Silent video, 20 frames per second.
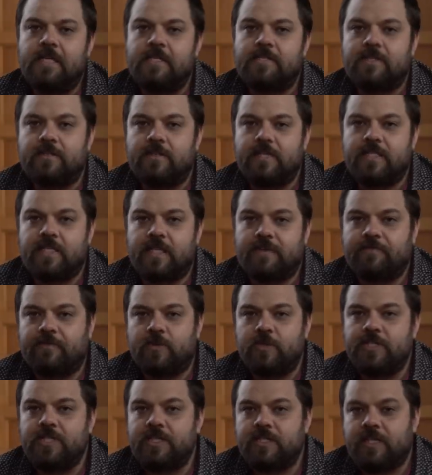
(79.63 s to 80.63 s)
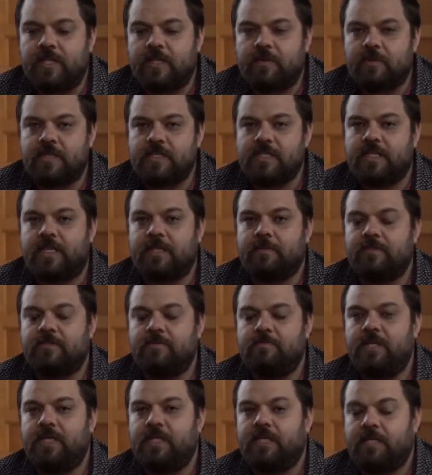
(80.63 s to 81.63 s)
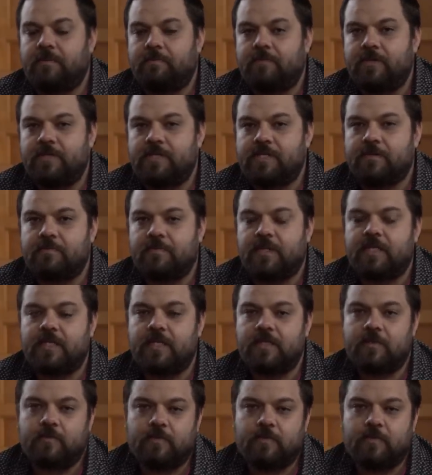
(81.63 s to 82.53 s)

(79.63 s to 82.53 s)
So it's unfortunate that he wasn't able to be here in person, but